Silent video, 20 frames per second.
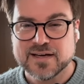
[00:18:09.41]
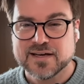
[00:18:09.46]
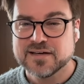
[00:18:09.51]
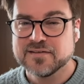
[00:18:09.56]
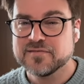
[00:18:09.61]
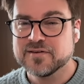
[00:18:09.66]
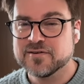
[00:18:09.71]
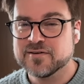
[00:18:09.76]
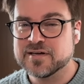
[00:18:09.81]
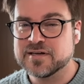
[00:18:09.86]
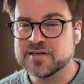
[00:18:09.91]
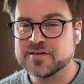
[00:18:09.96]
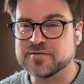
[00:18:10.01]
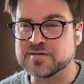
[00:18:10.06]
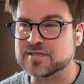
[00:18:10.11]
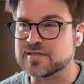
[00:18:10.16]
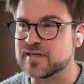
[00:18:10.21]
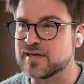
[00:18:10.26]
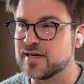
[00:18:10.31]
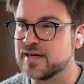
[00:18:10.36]
I have no idea
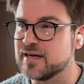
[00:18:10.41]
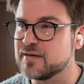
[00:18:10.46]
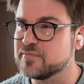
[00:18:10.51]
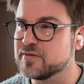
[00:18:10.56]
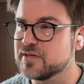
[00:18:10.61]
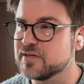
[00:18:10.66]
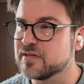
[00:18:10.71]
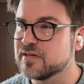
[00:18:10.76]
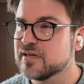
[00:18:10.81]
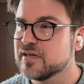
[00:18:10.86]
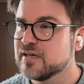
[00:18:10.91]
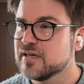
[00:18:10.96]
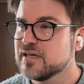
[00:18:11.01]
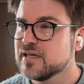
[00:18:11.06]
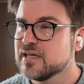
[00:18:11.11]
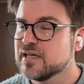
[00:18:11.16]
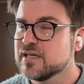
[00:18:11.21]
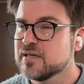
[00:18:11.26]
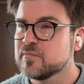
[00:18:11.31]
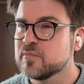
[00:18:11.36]
what's going to happen,
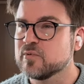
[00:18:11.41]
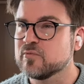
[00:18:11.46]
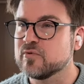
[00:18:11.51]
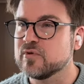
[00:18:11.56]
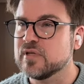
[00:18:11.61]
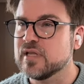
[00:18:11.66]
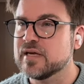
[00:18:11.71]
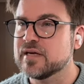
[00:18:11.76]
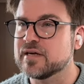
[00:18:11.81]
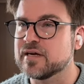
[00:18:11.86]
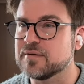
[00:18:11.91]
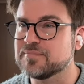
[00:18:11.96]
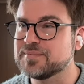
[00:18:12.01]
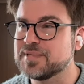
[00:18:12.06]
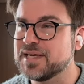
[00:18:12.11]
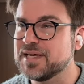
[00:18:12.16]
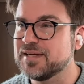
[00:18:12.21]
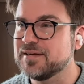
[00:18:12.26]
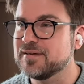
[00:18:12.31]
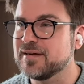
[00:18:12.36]
but we'll let it
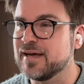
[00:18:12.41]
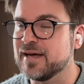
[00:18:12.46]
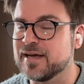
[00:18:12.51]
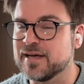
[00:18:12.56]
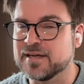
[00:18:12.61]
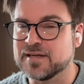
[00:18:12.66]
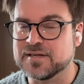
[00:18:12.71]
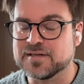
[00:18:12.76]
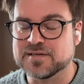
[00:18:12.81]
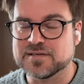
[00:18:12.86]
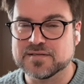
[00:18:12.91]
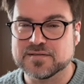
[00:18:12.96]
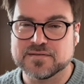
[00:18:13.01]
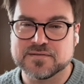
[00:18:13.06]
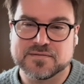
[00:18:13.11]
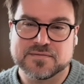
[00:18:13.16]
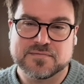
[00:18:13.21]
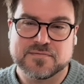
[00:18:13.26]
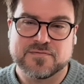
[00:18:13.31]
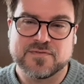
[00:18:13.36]
update and
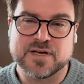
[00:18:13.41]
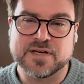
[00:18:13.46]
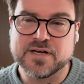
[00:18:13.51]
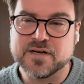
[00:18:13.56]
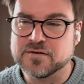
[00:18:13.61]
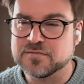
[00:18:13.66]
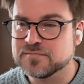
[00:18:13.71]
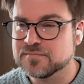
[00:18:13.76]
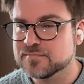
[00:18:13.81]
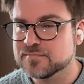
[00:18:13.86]
find out.